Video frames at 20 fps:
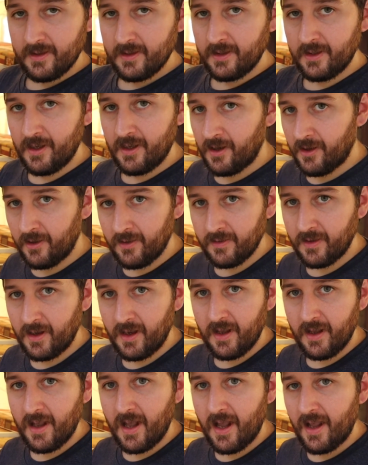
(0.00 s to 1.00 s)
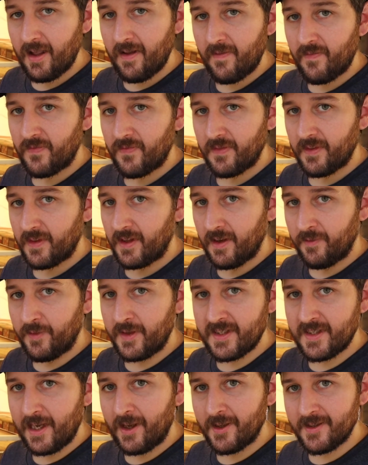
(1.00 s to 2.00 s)
you know, if it
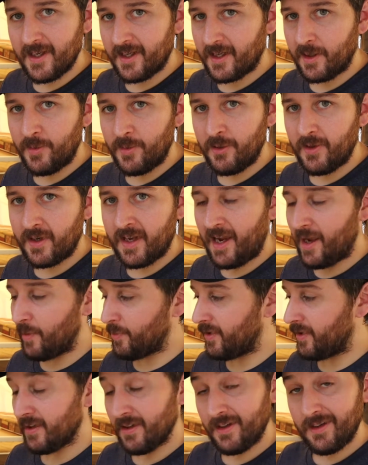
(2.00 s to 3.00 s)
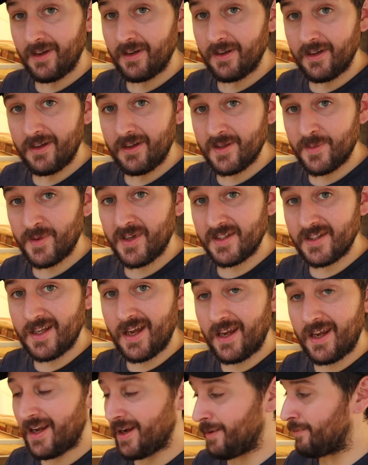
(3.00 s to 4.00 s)
sounds like I'm new to camping, it's because I
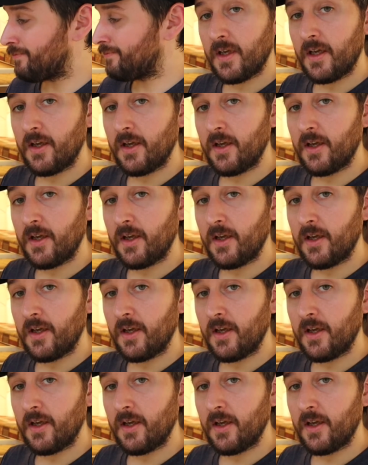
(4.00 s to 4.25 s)
am.